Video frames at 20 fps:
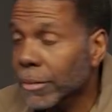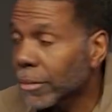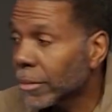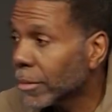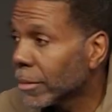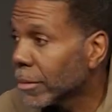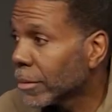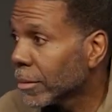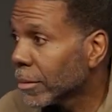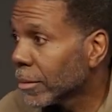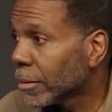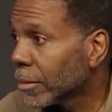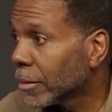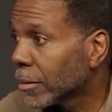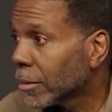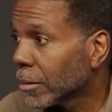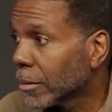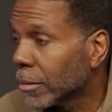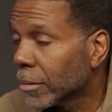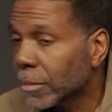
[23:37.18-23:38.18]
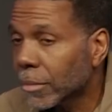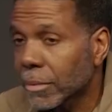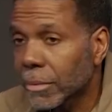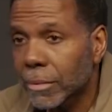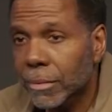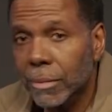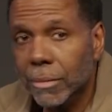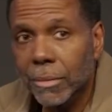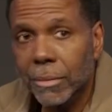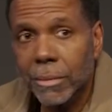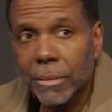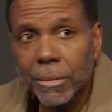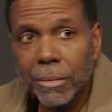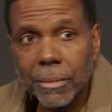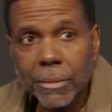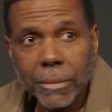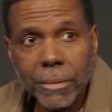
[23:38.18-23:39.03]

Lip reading: [no speech]